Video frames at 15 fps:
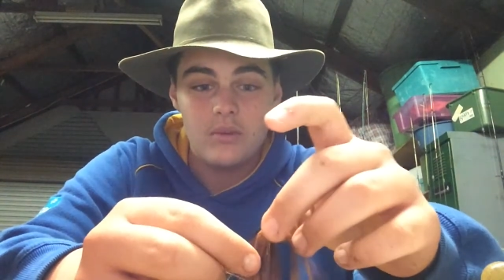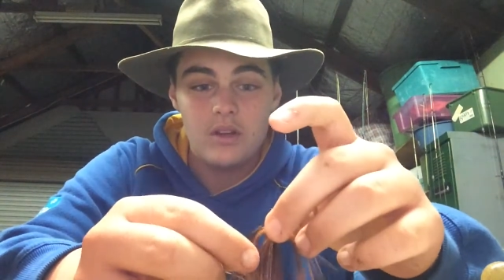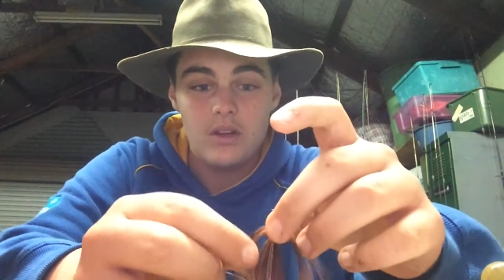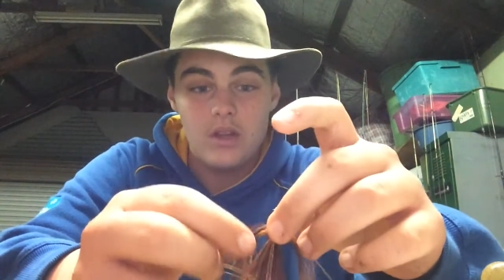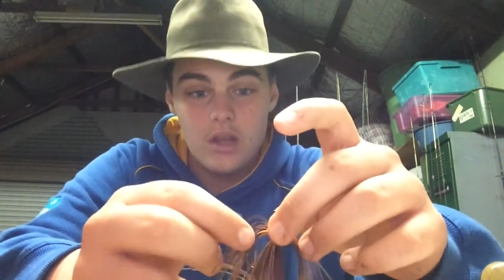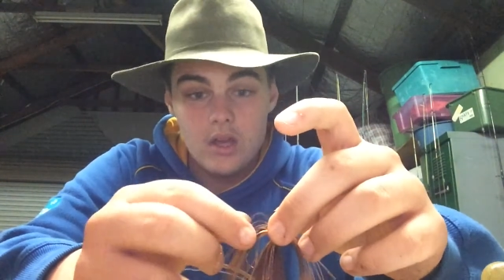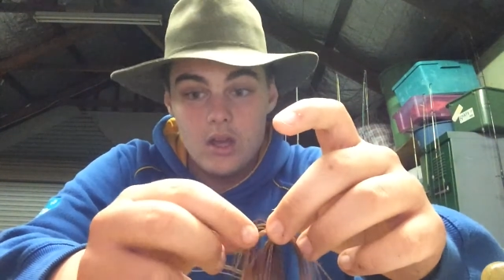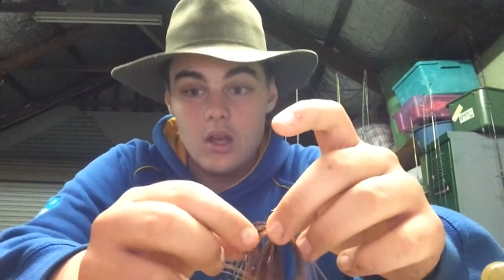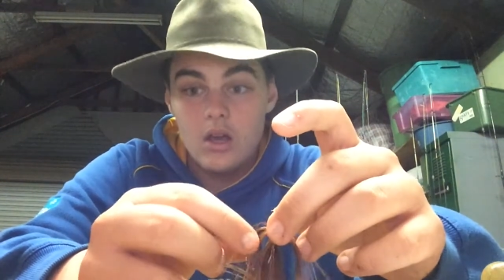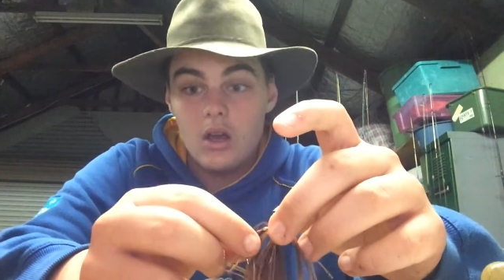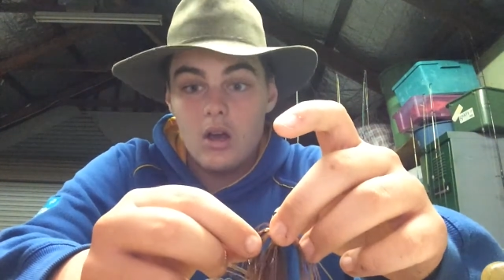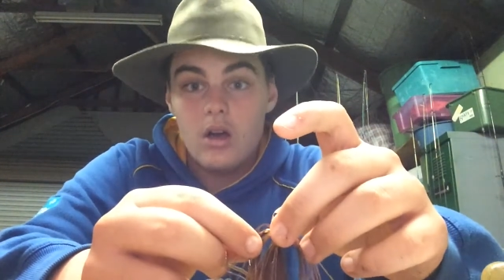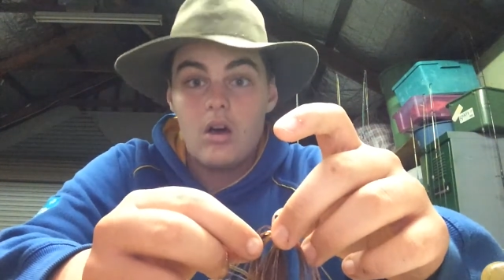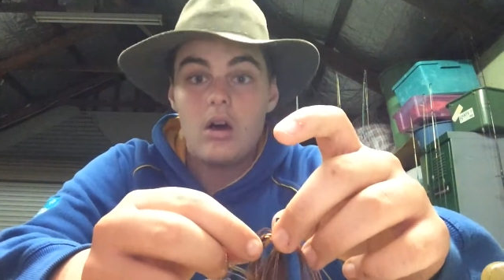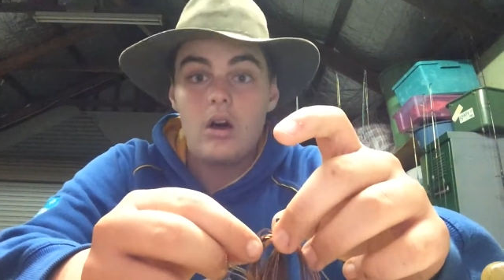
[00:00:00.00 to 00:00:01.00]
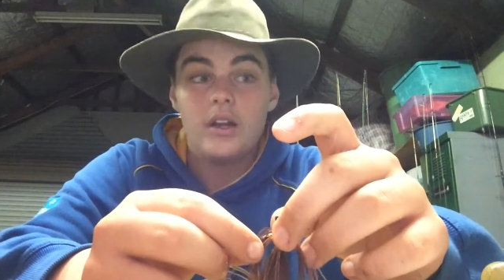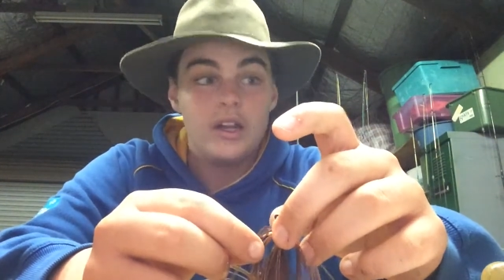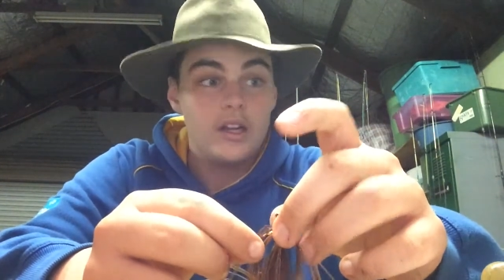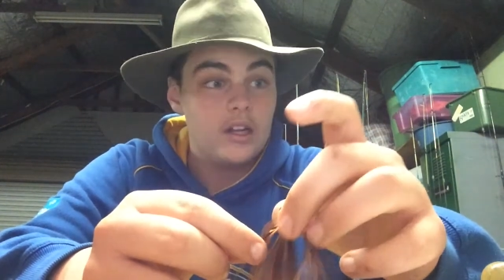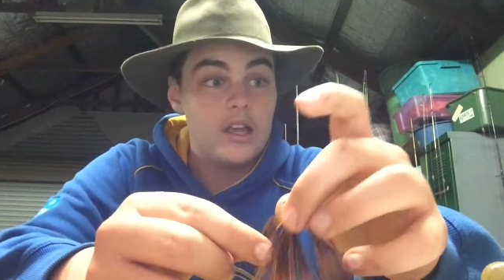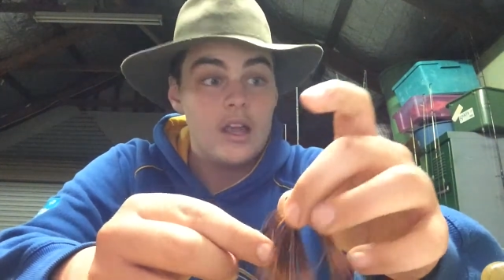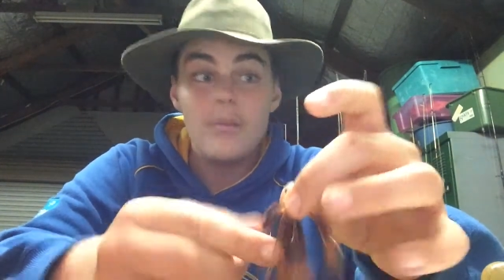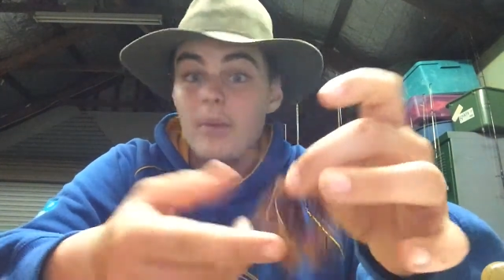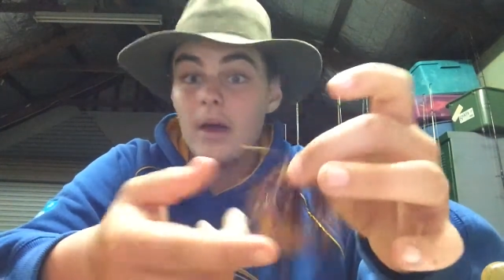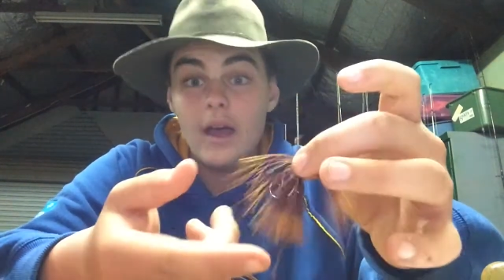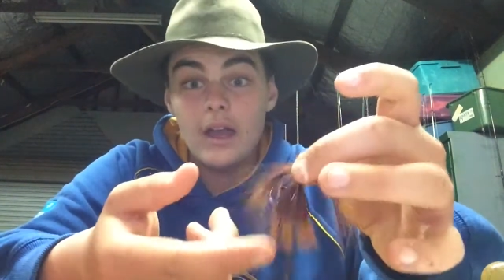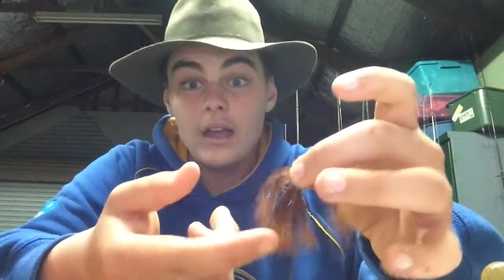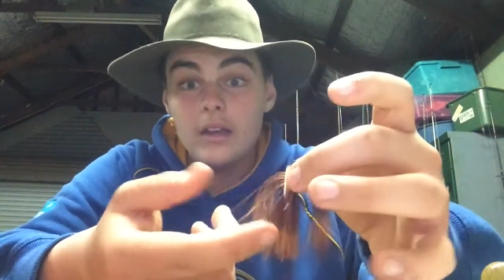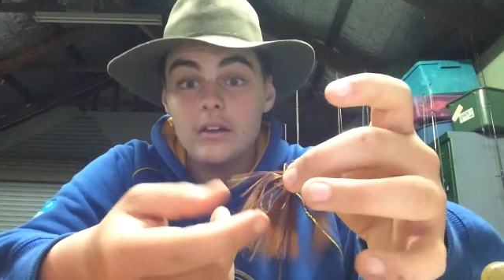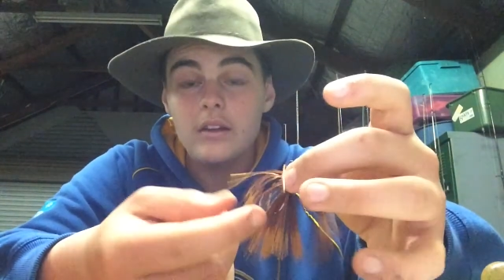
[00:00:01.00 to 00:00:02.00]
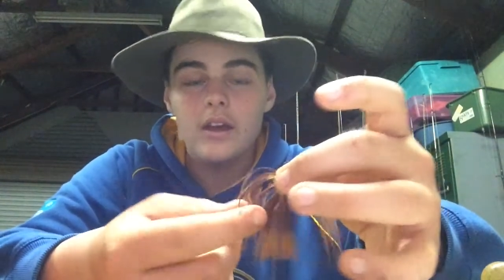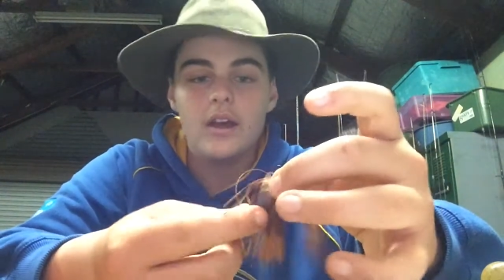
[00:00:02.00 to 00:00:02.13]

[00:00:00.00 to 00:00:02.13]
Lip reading: but I need to get paid.